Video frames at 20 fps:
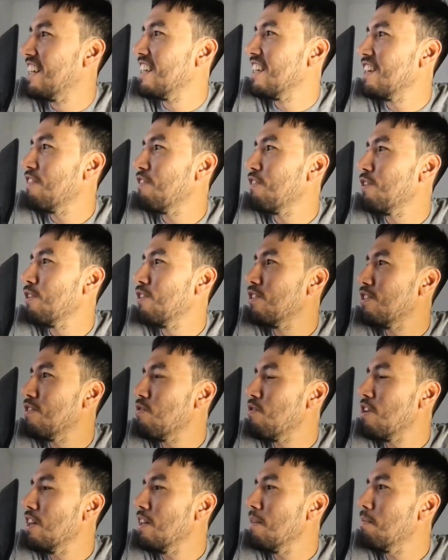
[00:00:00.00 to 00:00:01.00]
if you
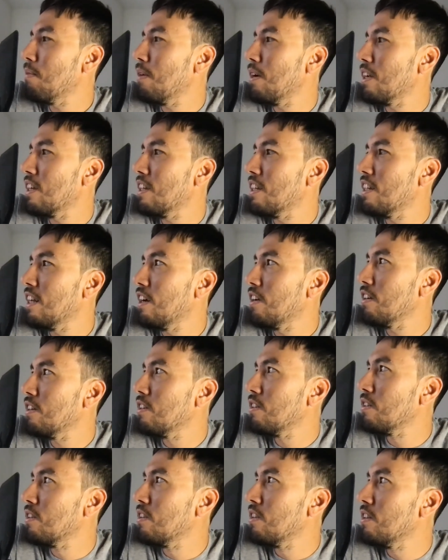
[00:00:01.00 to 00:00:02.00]
really break it down
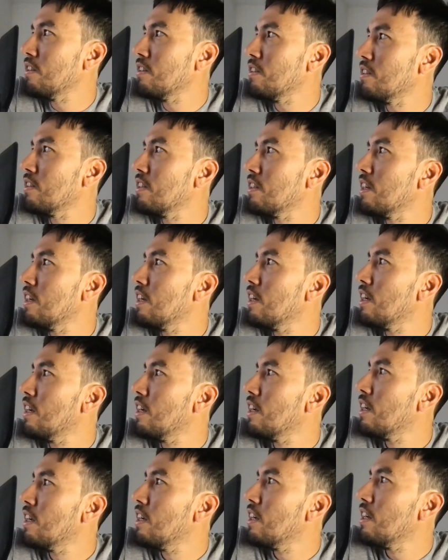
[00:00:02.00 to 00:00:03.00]
into these
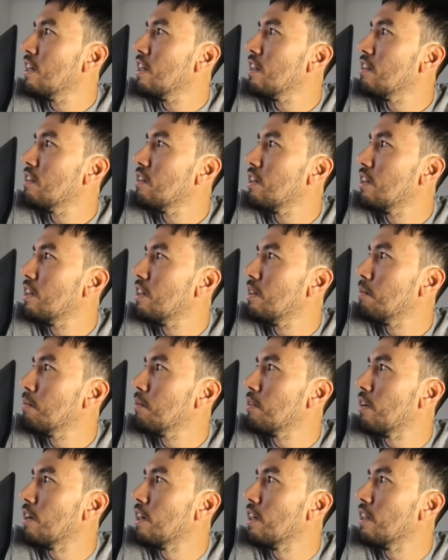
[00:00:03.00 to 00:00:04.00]

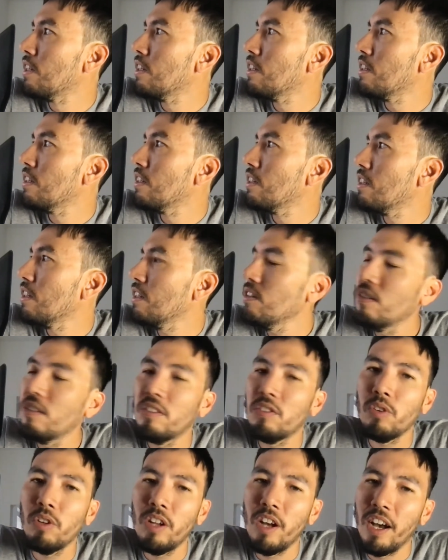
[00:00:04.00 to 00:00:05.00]
terms, right, then you
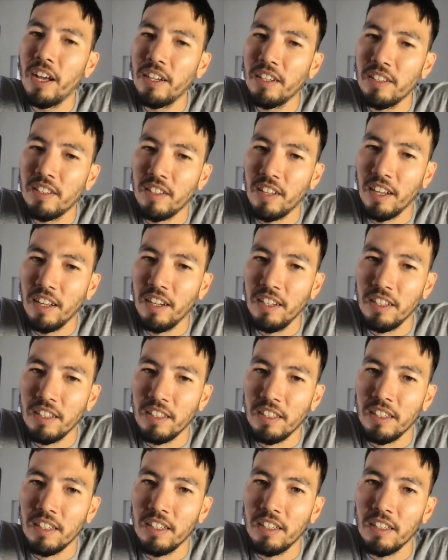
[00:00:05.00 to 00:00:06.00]
sort of understand it.